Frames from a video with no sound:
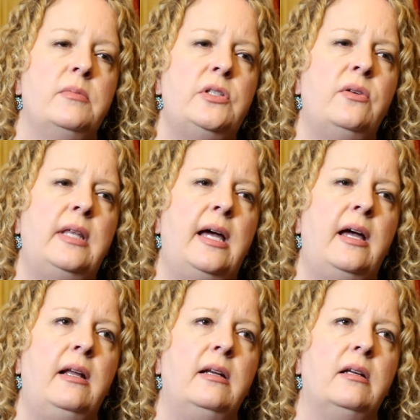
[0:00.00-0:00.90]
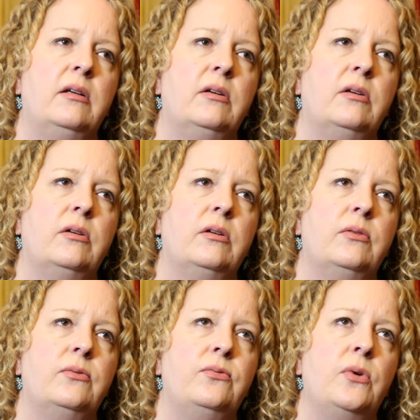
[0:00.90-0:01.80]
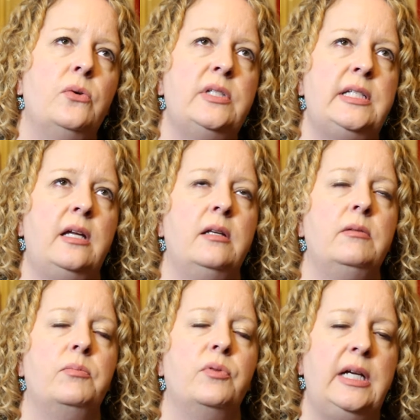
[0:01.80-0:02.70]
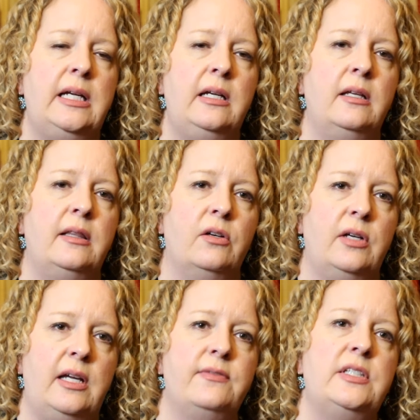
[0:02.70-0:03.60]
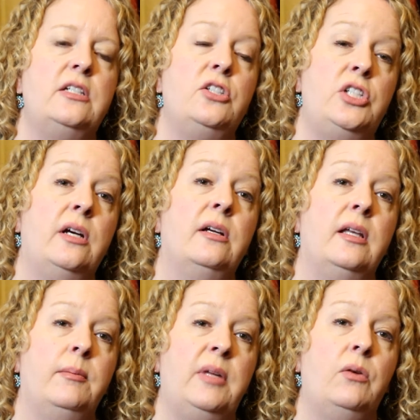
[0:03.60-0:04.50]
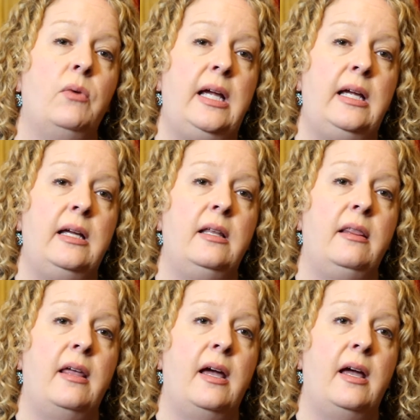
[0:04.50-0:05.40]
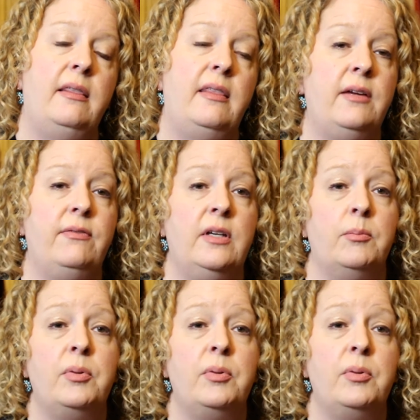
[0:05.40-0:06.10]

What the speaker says: so that folks can bring their gifts and share them in a way that they feel